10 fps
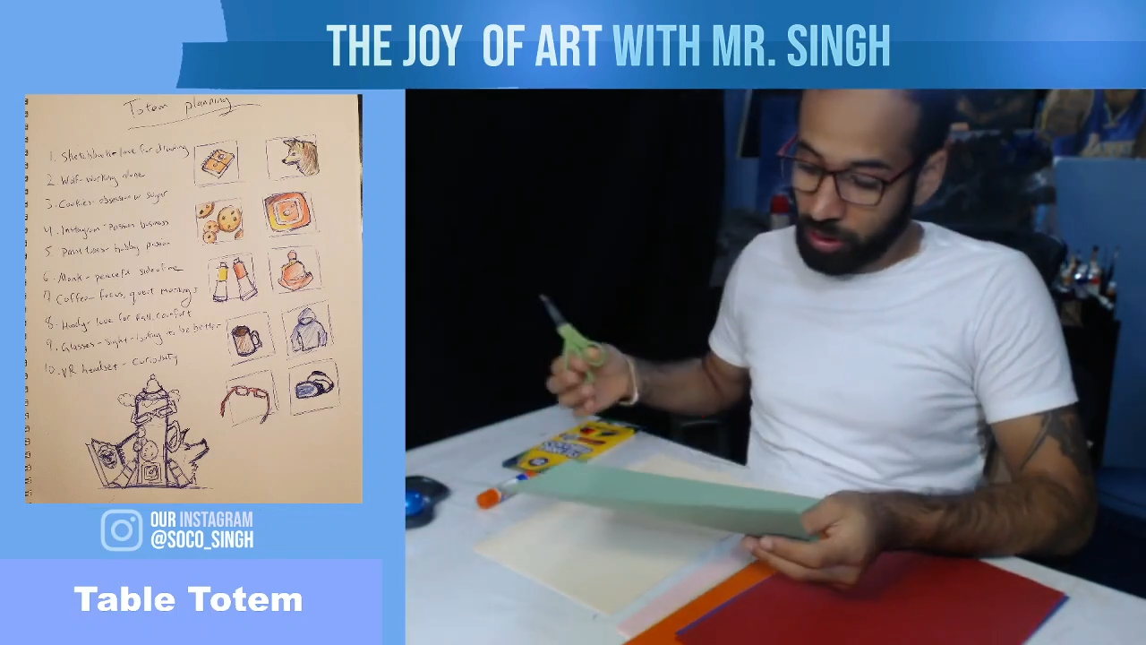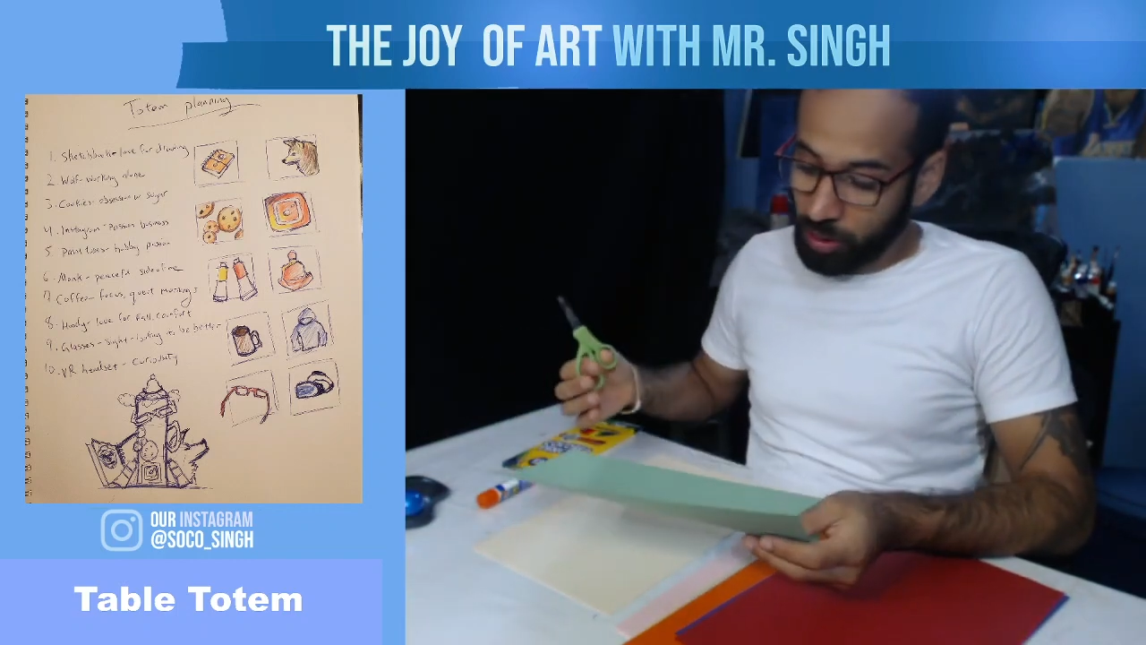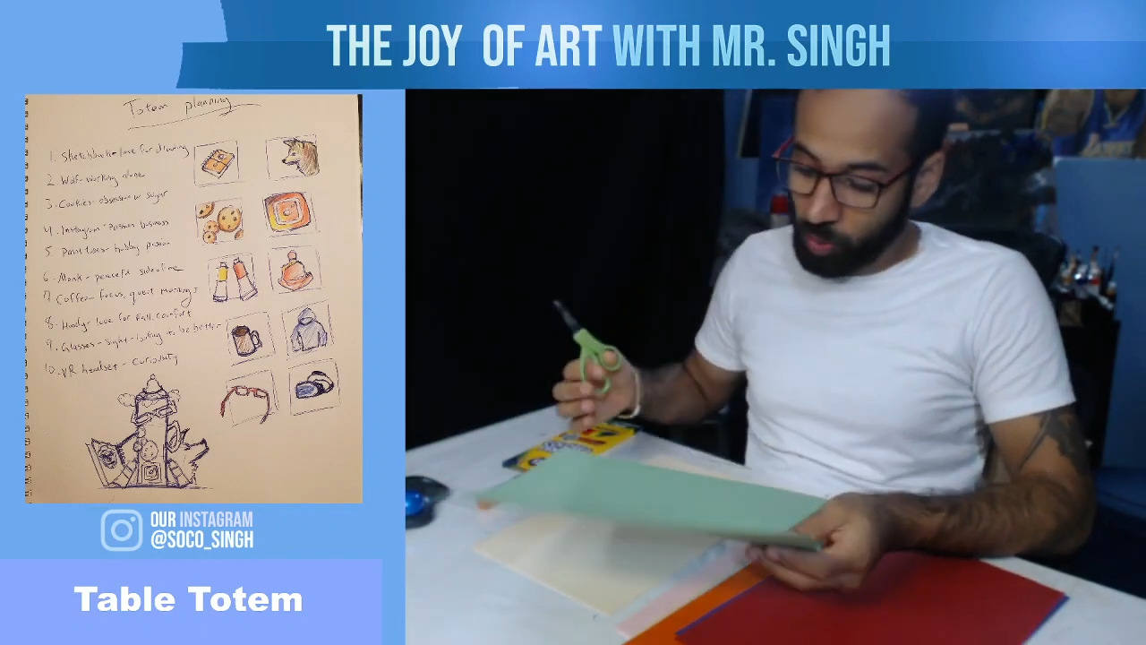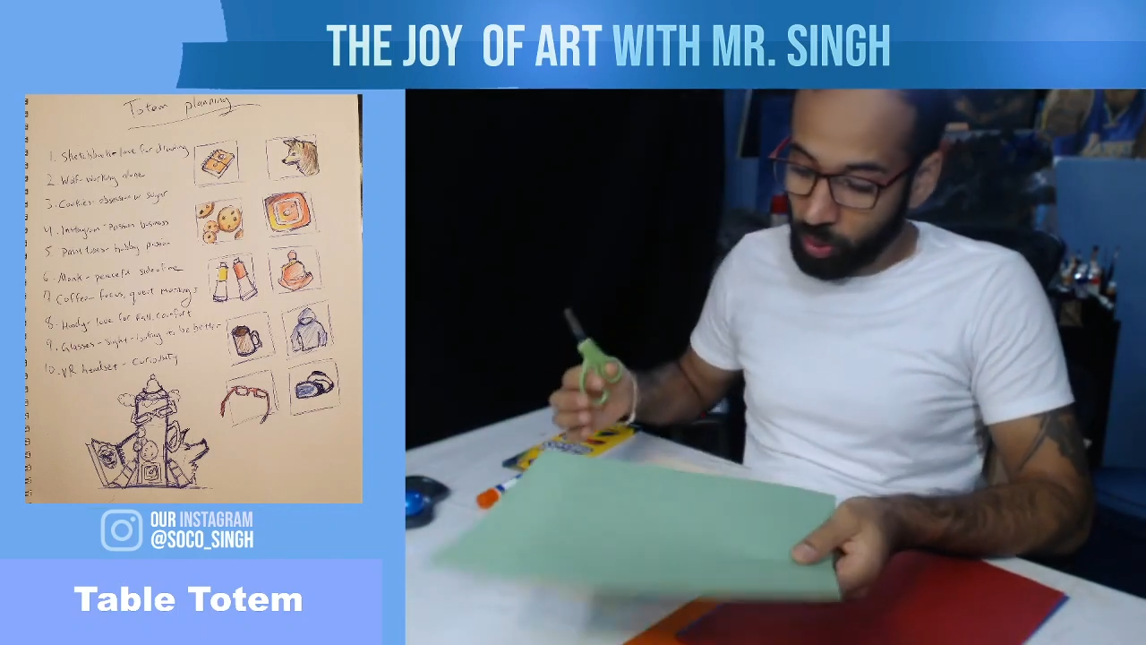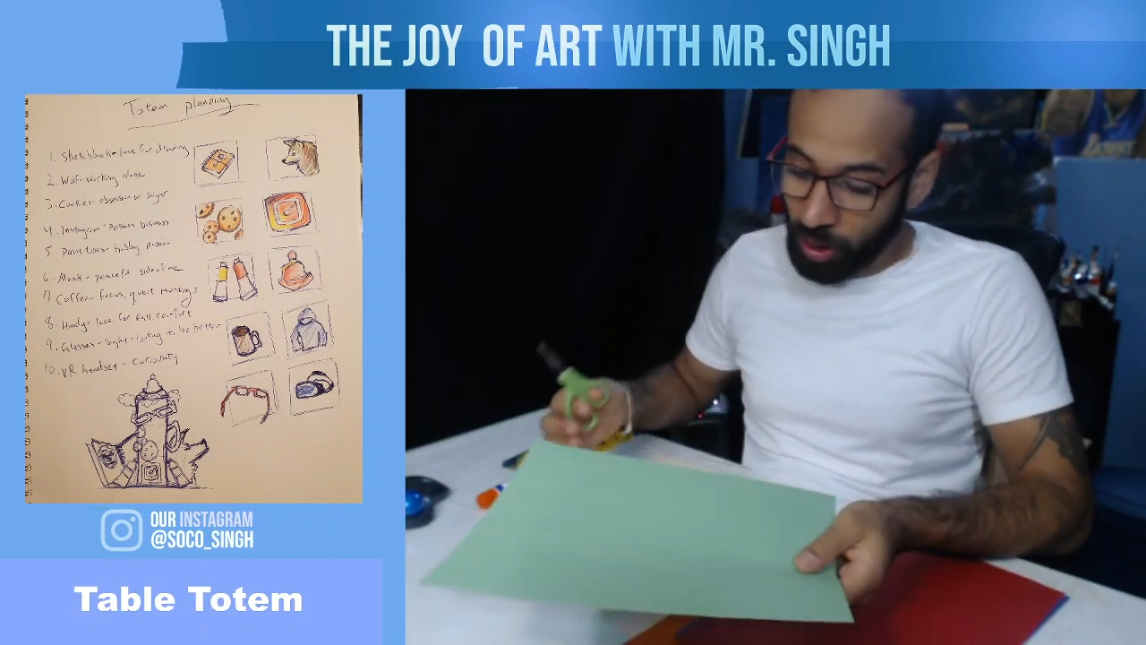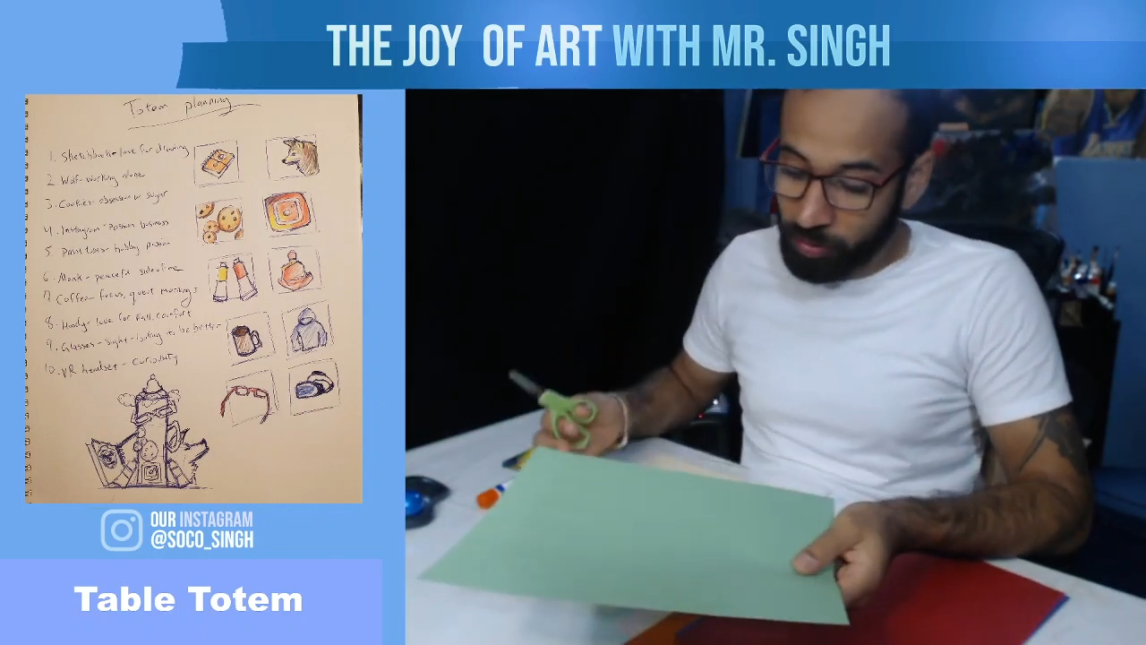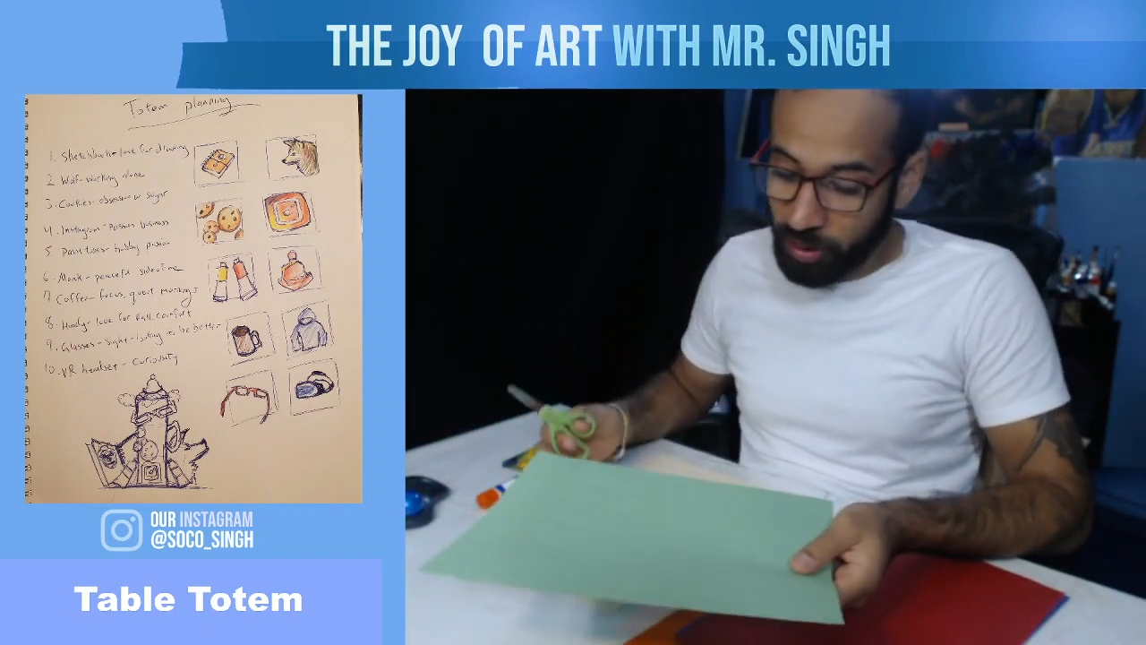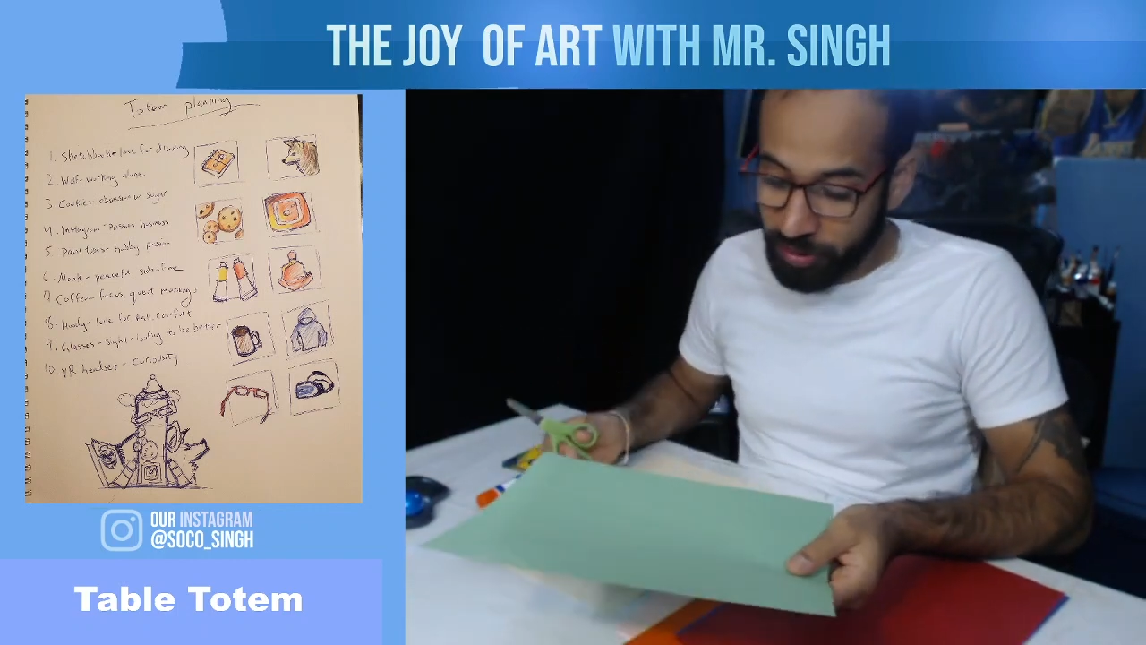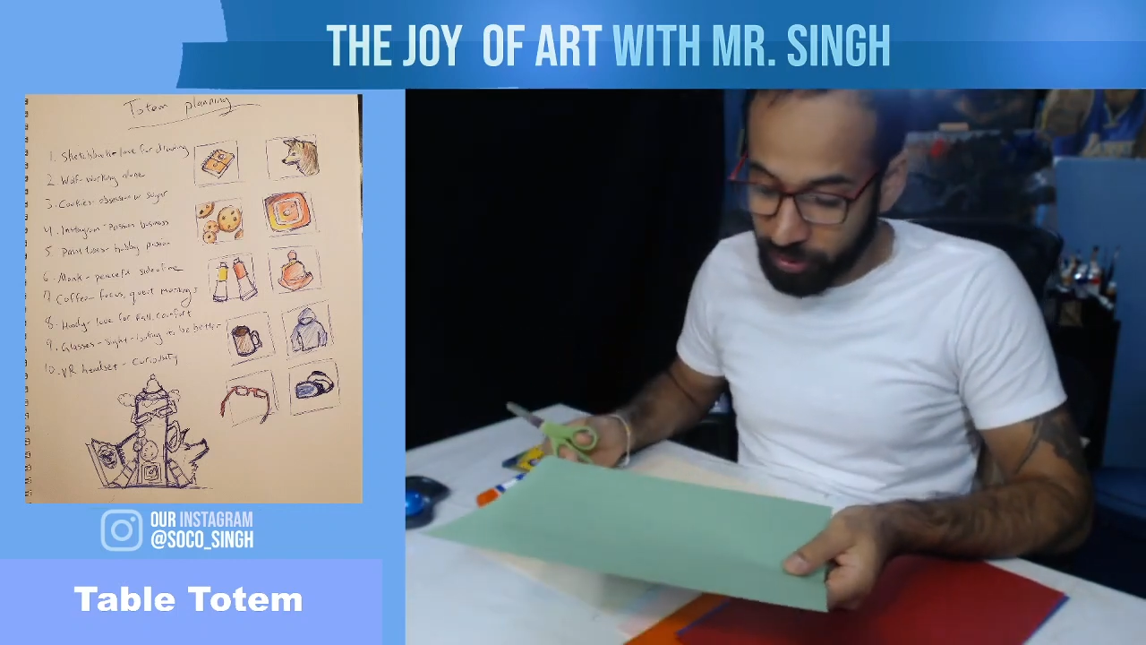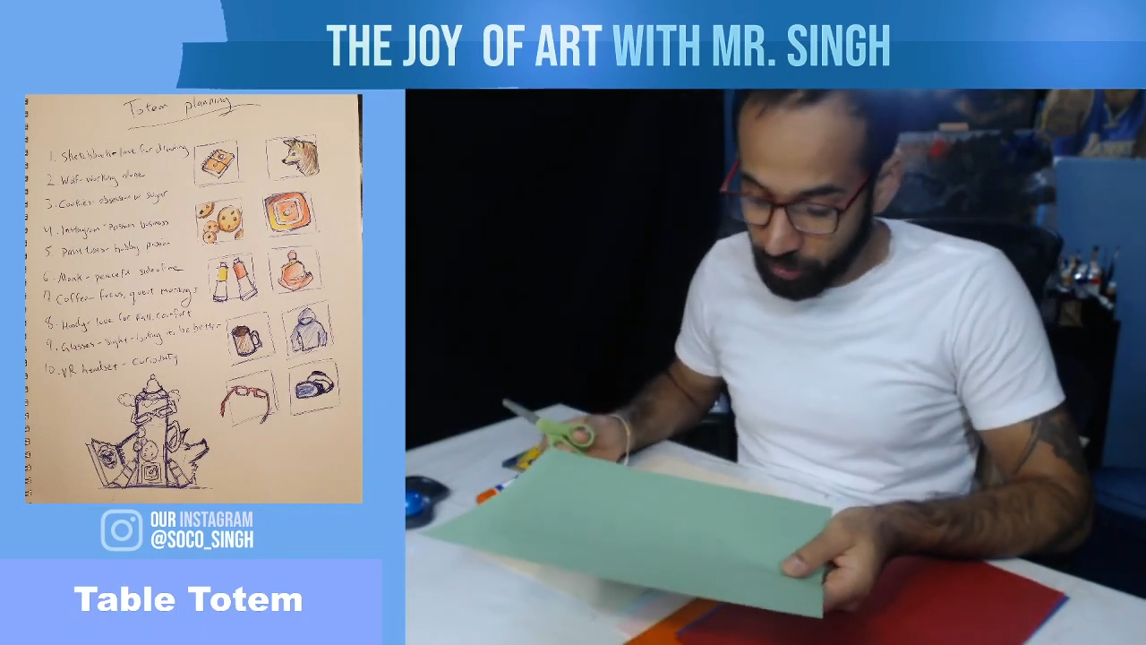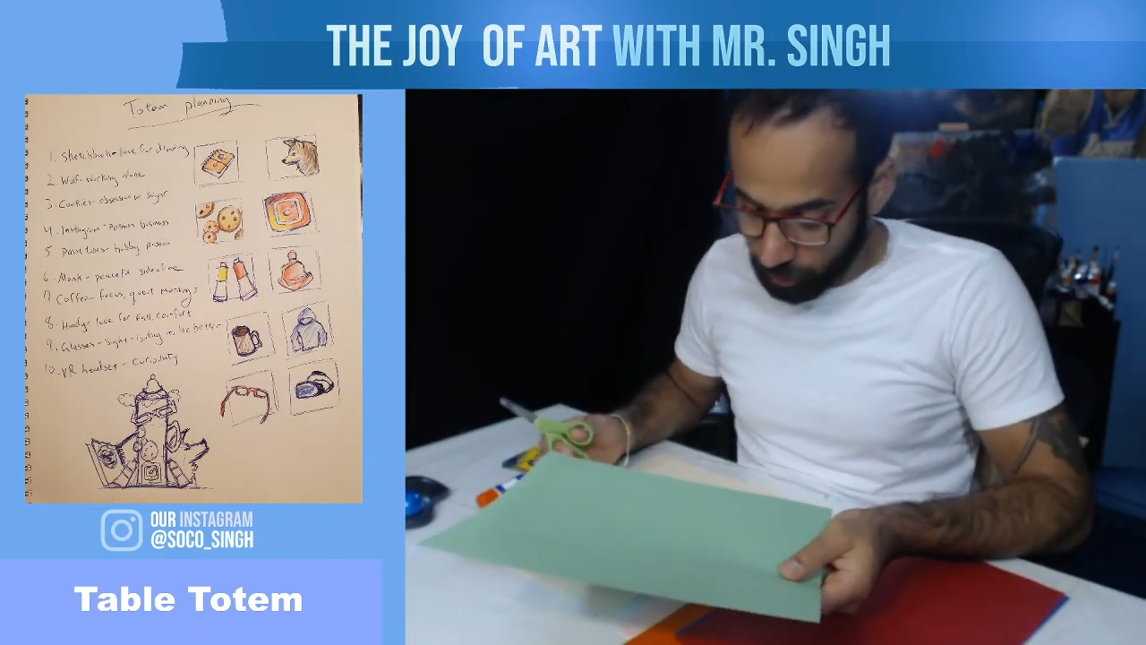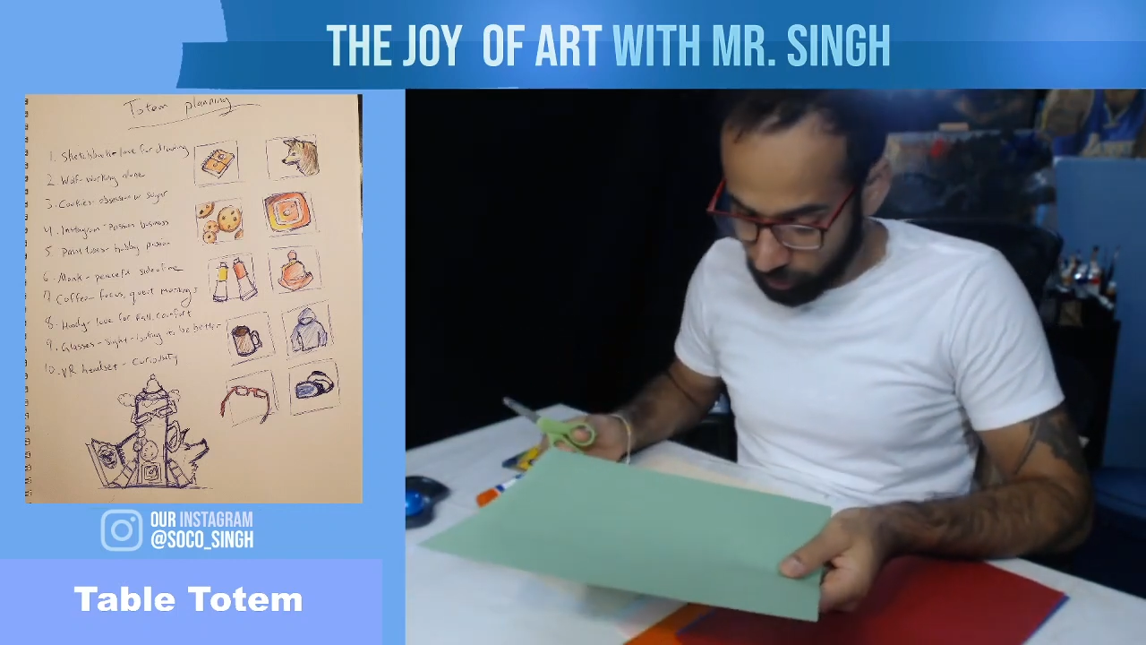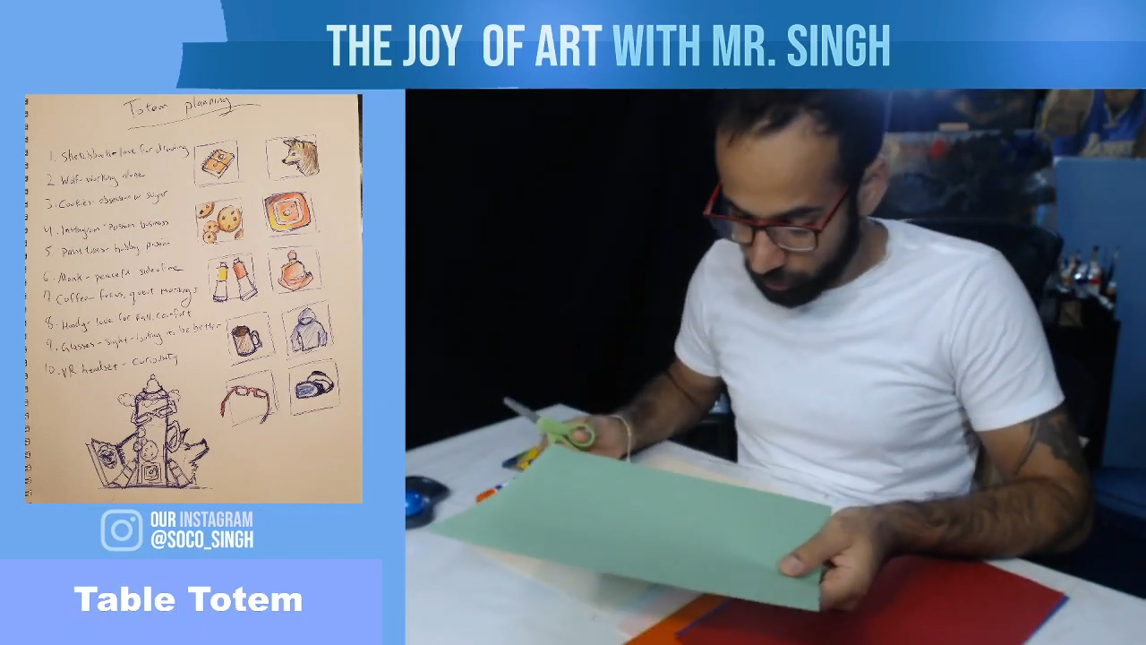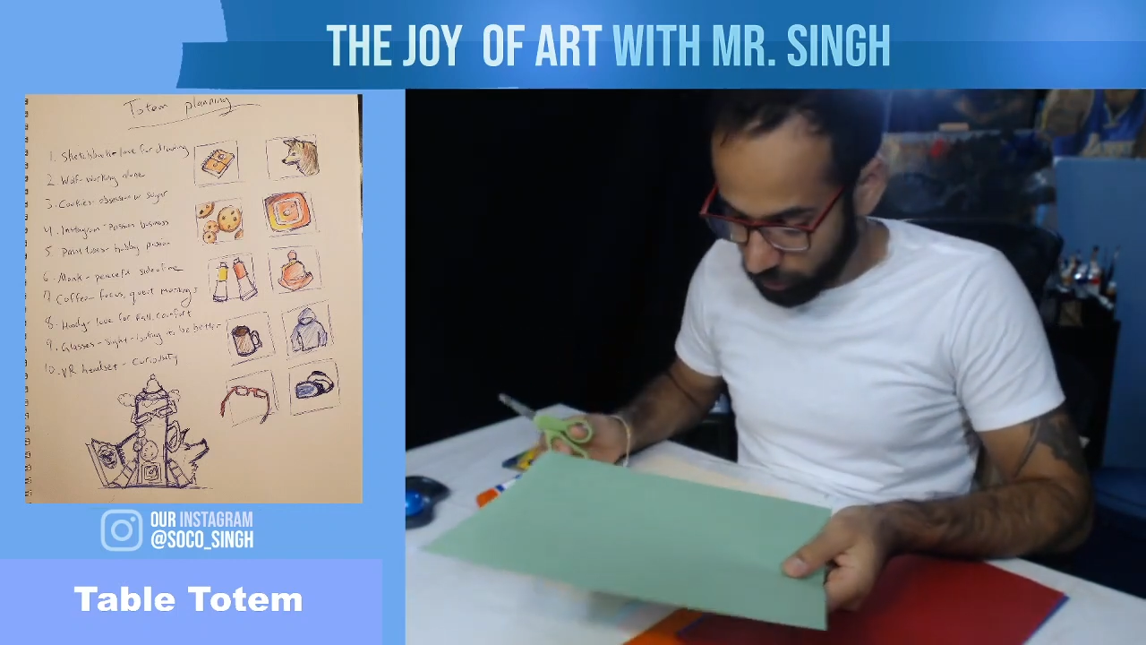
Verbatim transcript: what I'm going to do